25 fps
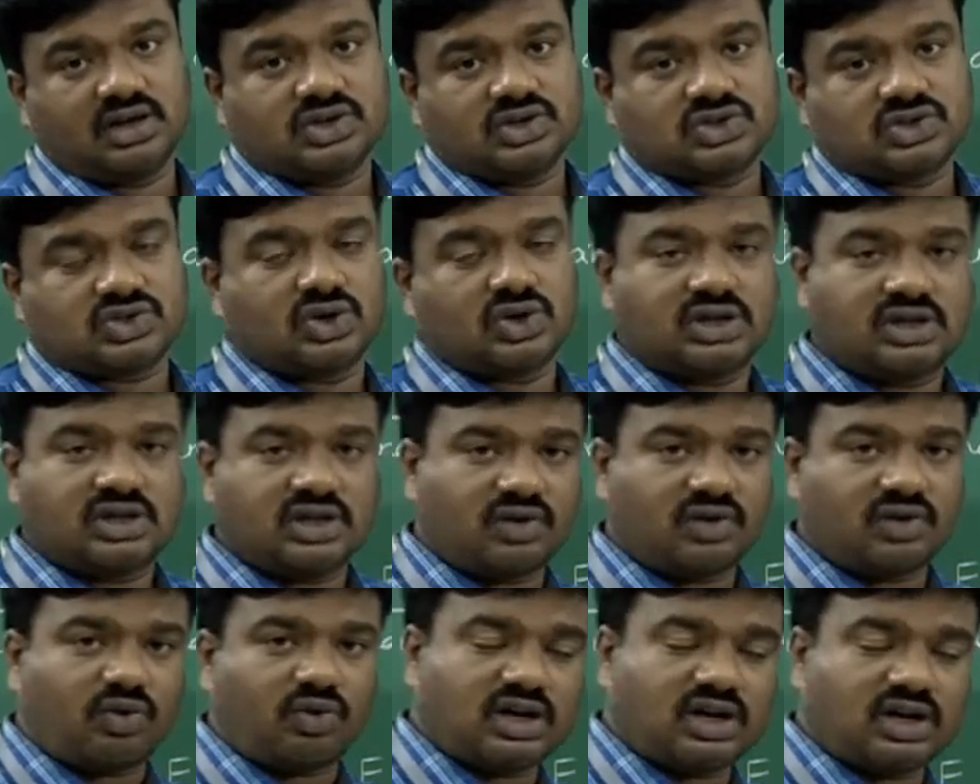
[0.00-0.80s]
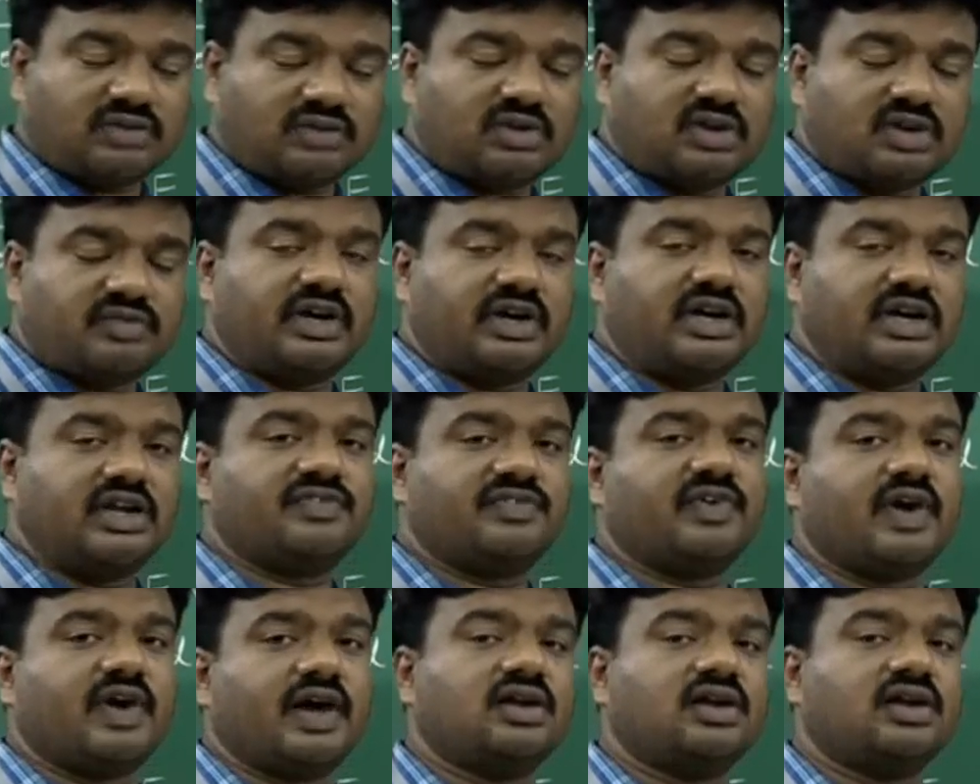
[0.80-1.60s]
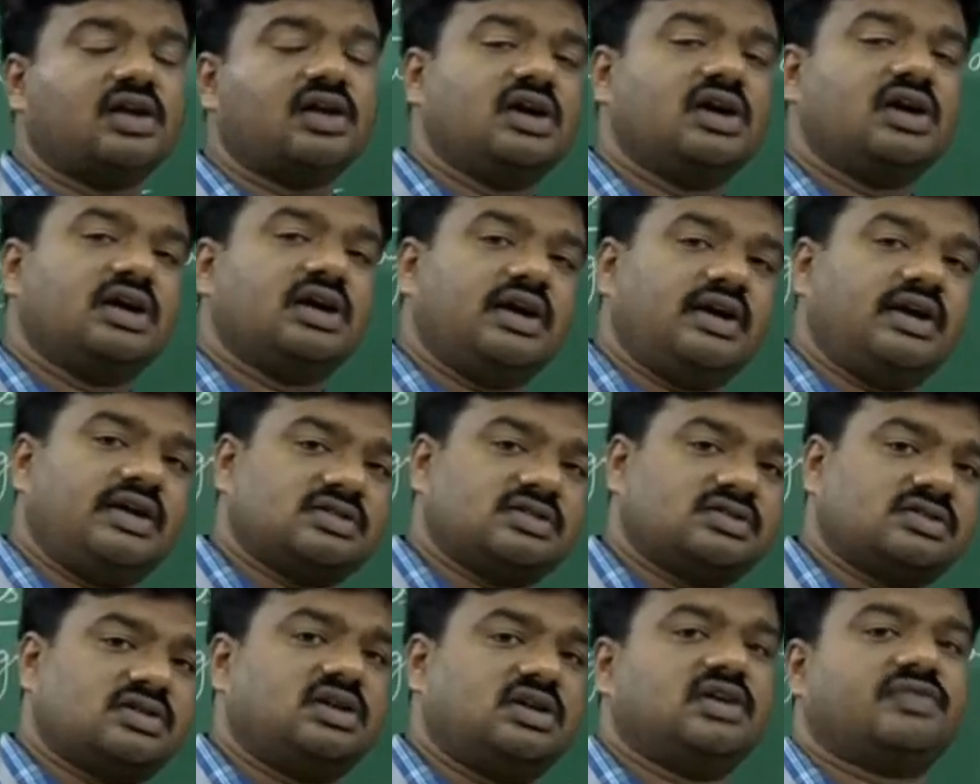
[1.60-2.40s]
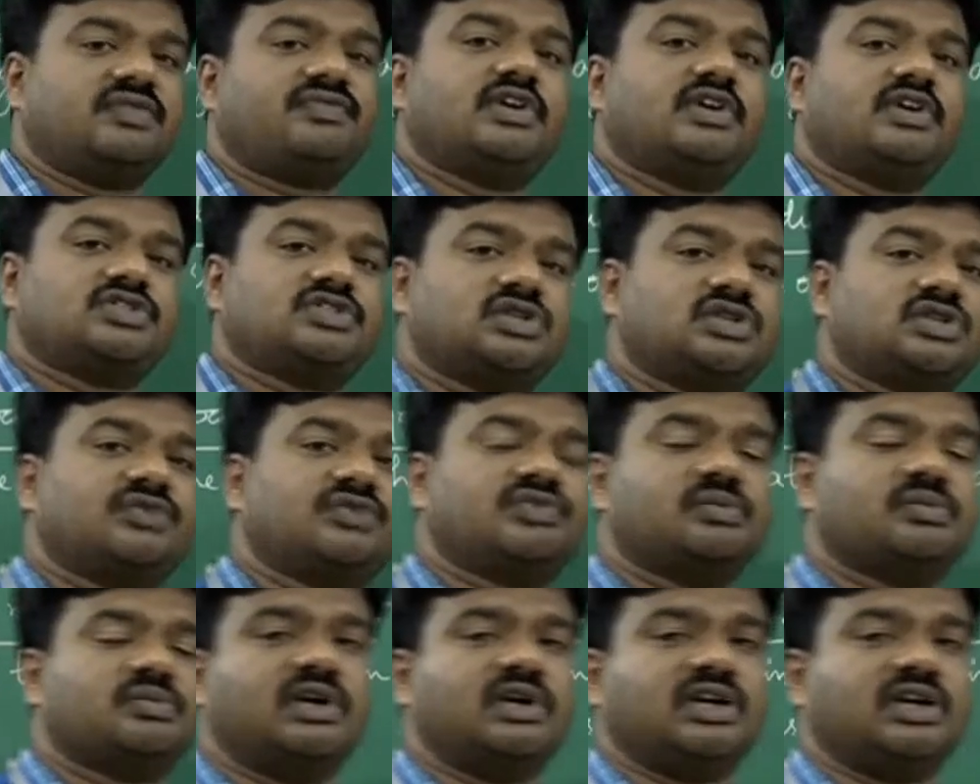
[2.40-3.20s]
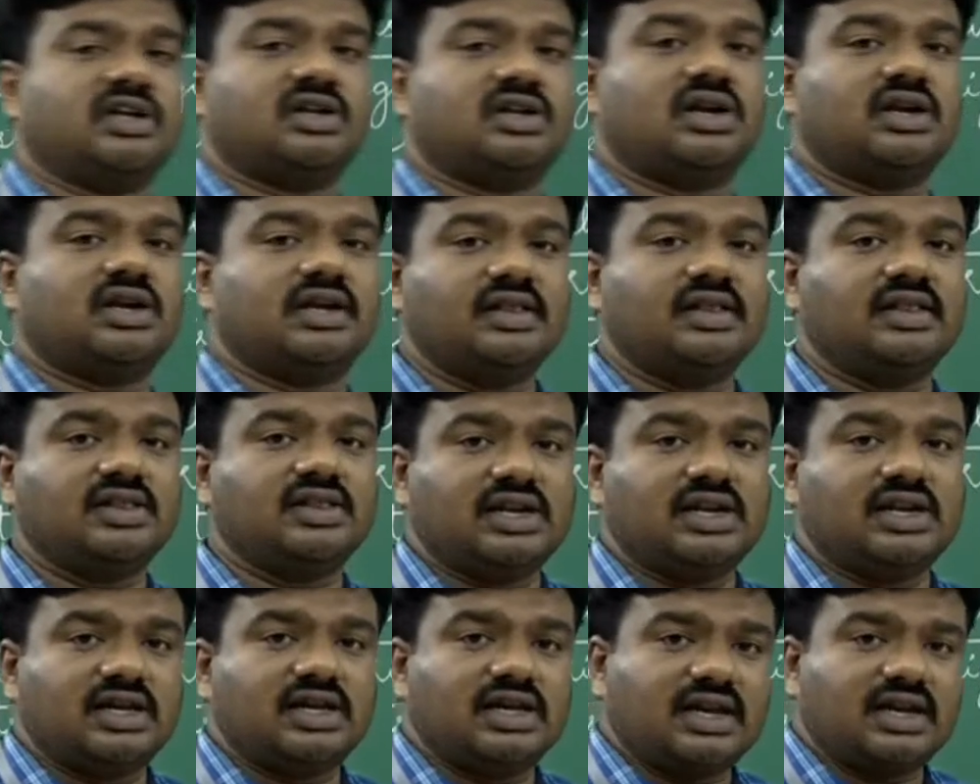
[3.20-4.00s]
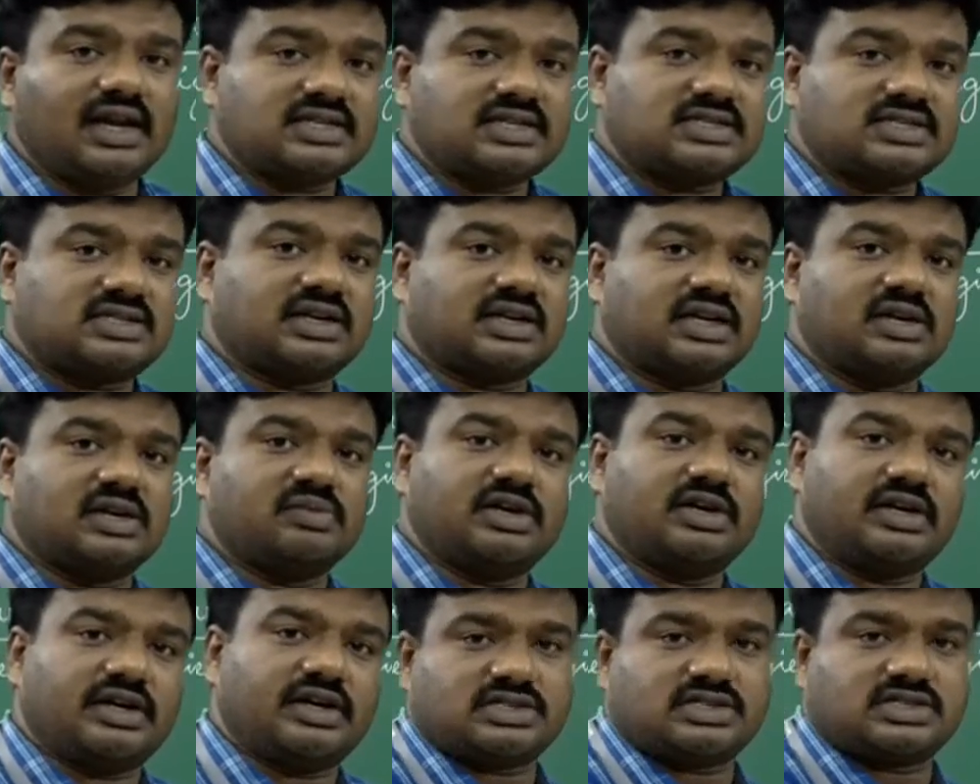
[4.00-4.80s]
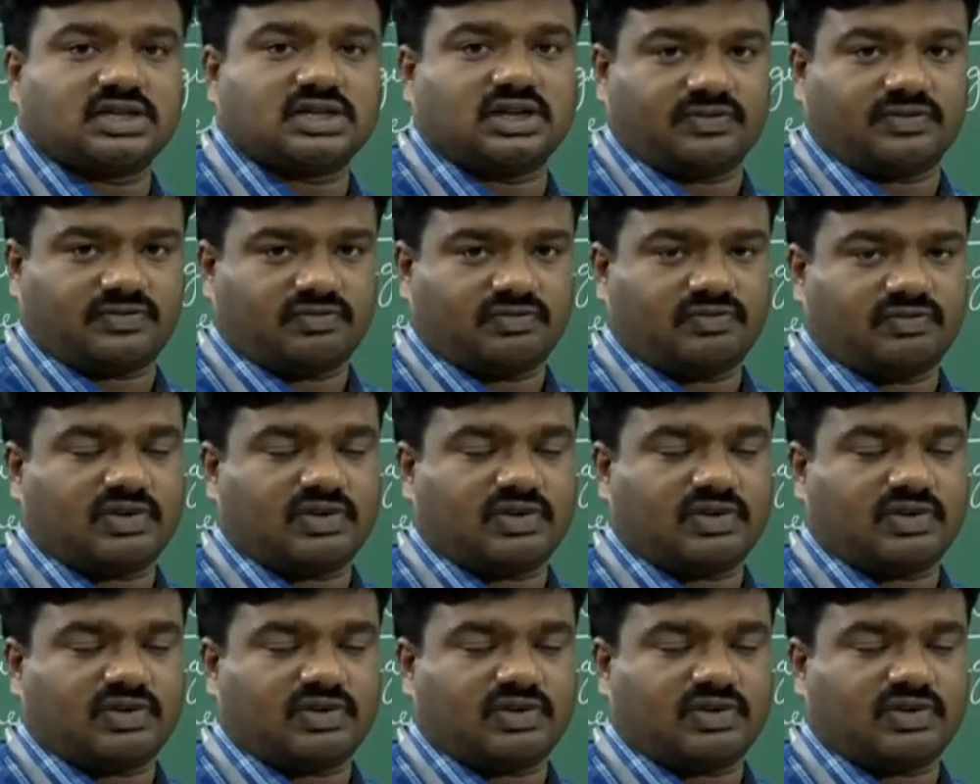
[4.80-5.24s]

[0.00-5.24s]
So here whatever we define, it is the definition of a material in the elastic limit itself.